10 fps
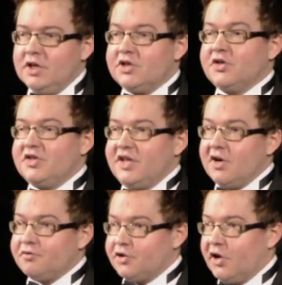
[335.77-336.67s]
to the
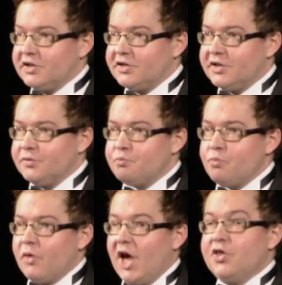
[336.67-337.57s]
CF Trust
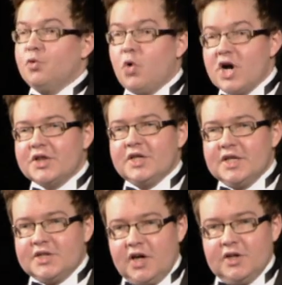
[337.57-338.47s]
and the work that
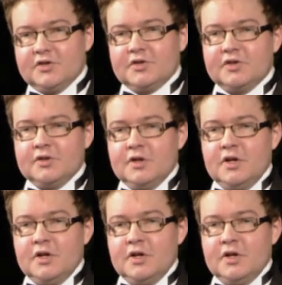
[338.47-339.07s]
it does